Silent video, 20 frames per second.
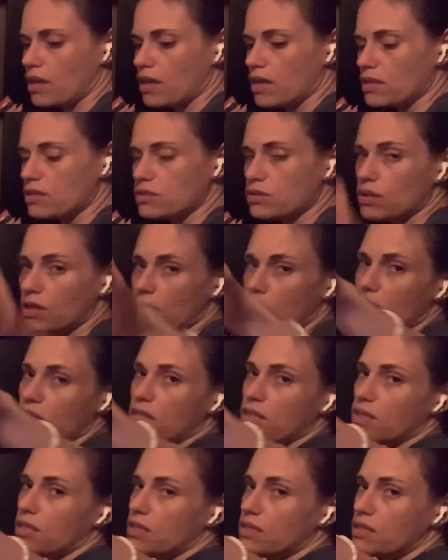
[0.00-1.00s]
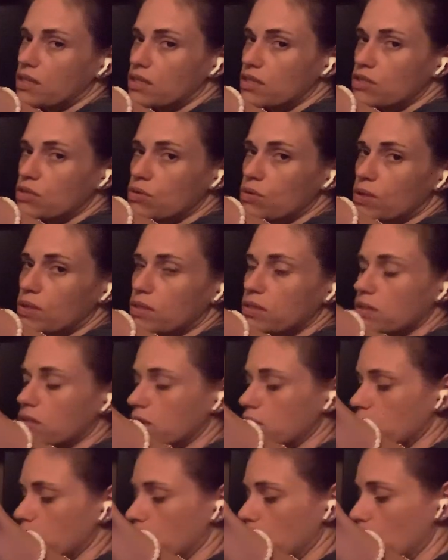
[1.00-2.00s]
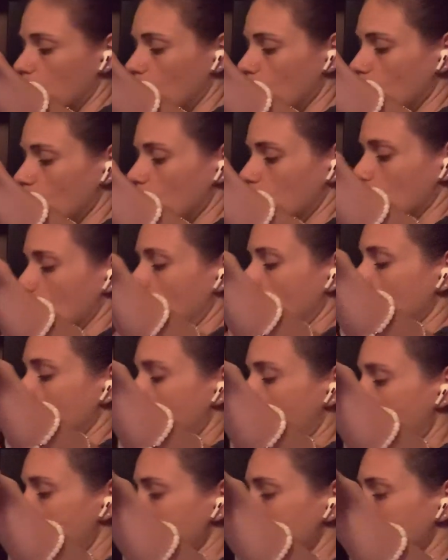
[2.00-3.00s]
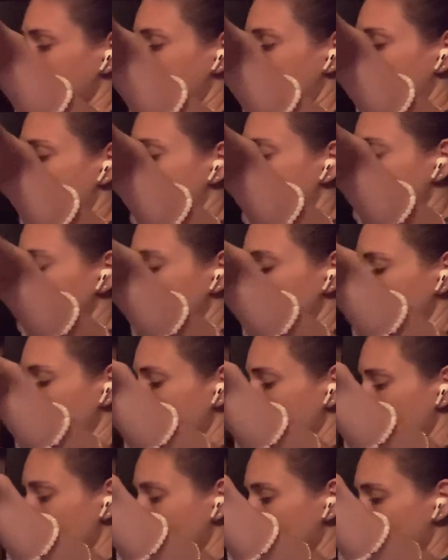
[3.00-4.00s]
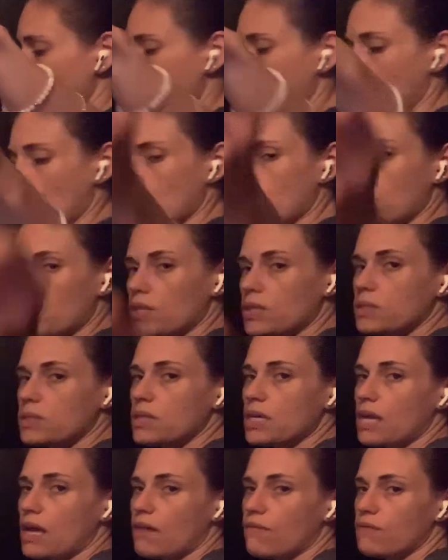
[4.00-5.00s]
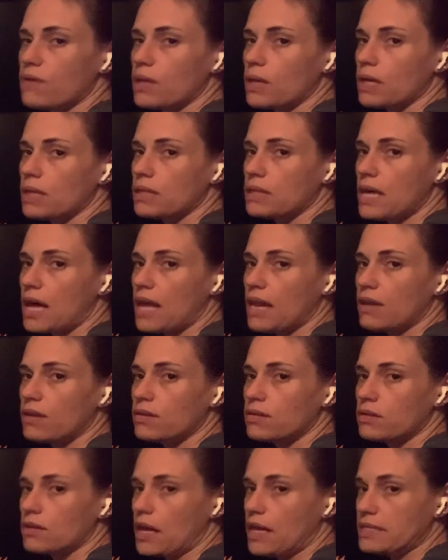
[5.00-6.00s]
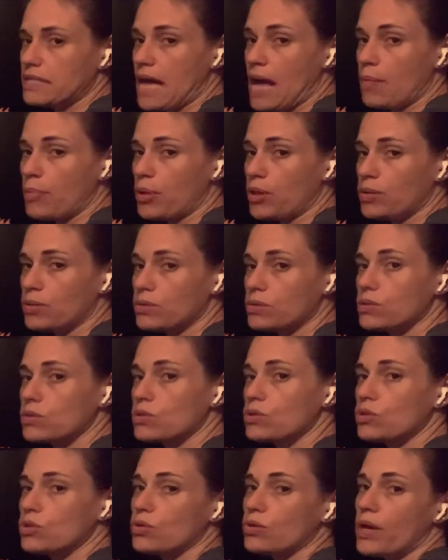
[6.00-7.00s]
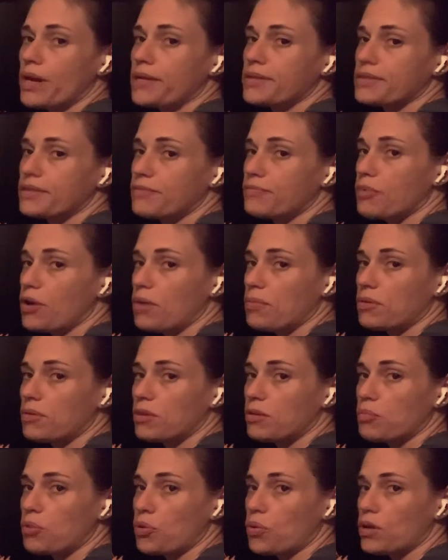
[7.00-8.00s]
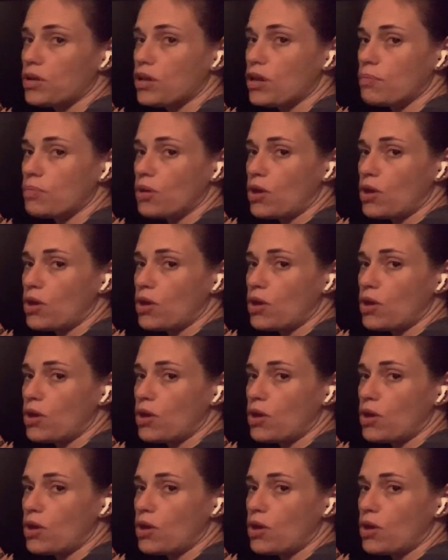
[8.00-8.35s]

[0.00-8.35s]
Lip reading: So they didn't do it. They tried to pacify that situation, but it's like I feel like that has happened, and you guys have probably broken up.